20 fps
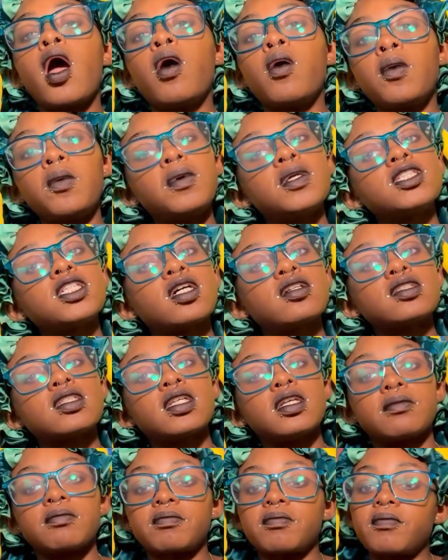We shall
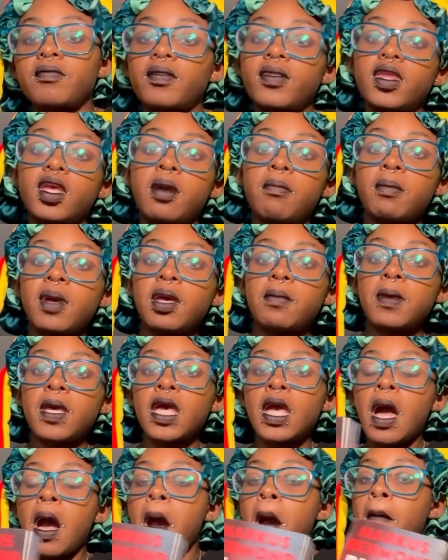see.
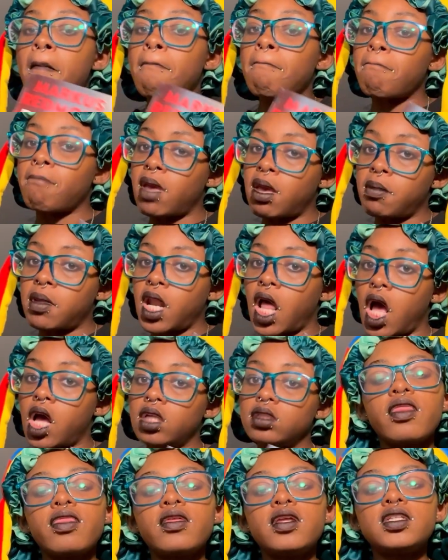Maybe, maybe
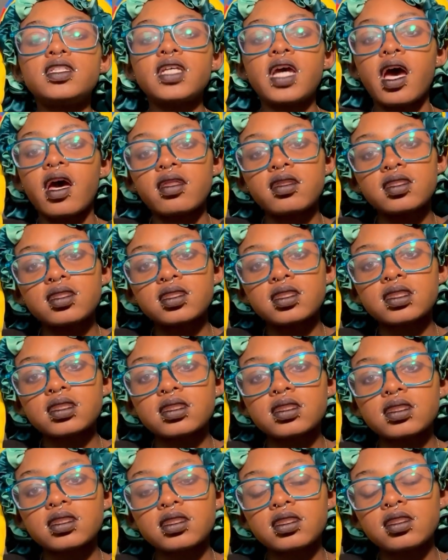not. The deaths,
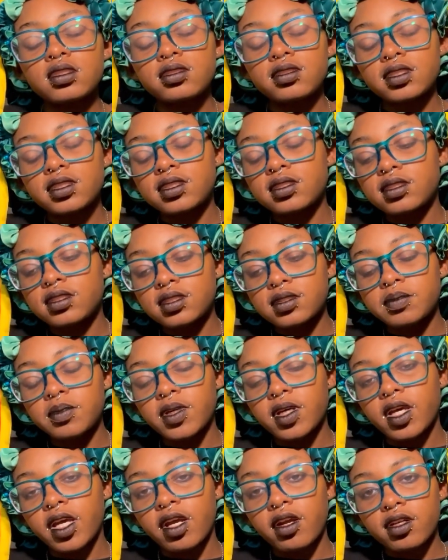this
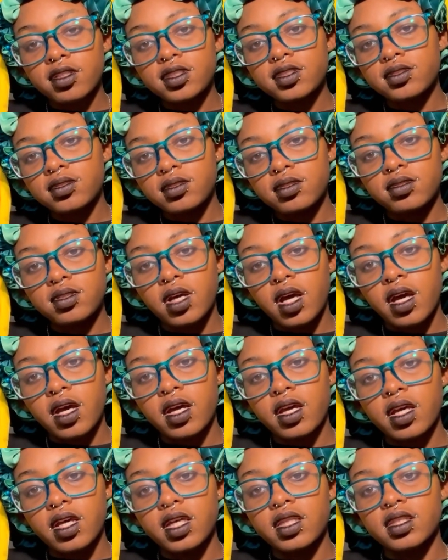book, characters do
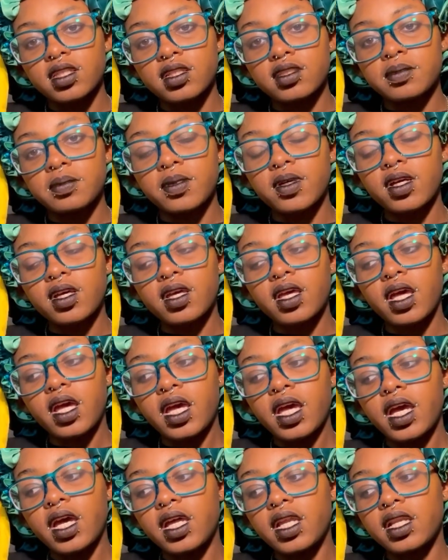die in this book,
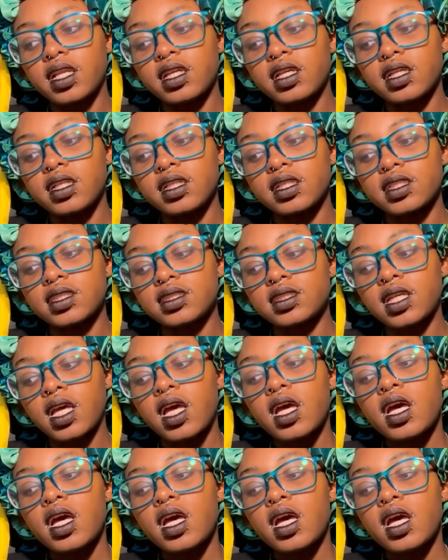and it is